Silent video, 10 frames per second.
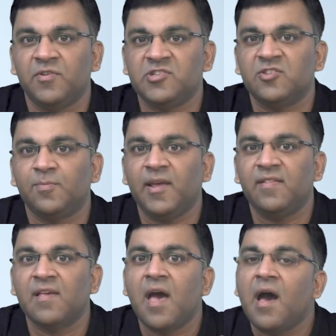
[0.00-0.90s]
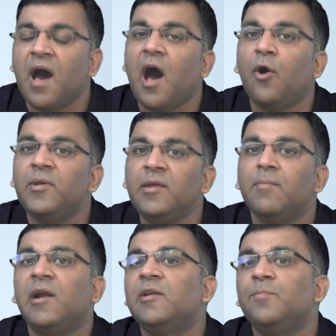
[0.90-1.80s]
which explains how many
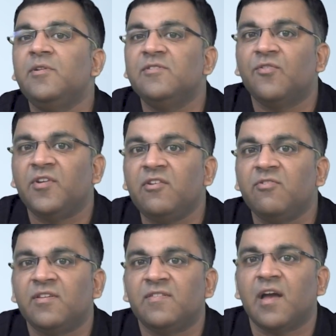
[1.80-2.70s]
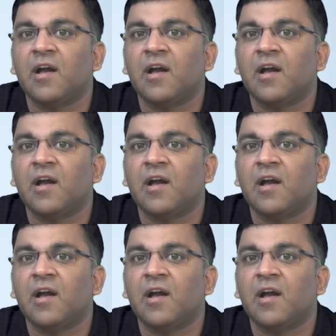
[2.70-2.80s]
multiples of interest